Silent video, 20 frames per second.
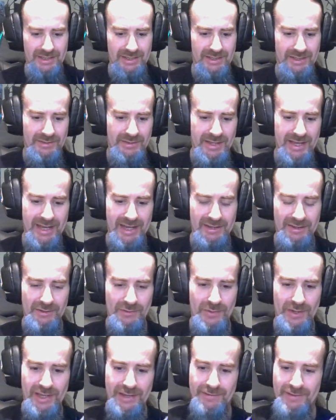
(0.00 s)
And then
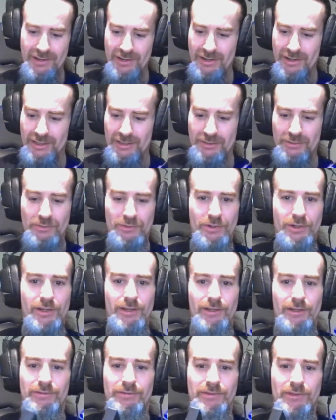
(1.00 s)
we have got
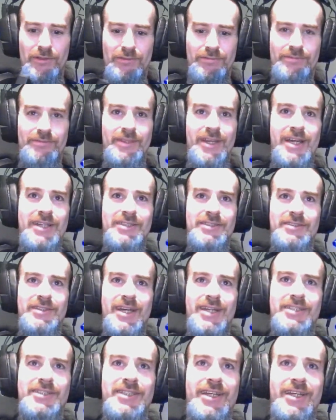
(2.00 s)
a nice